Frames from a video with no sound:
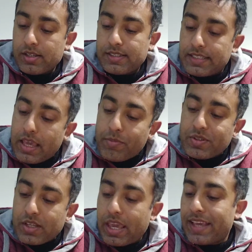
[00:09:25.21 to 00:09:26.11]
Same
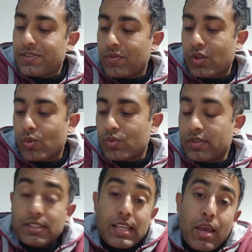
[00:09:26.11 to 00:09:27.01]
is the case with you.
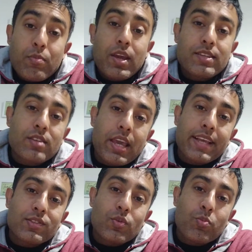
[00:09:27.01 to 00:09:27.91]
Same is the
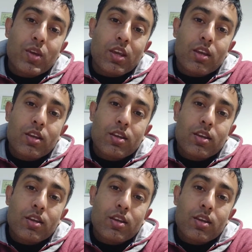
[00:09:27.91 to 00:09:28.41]
case with me.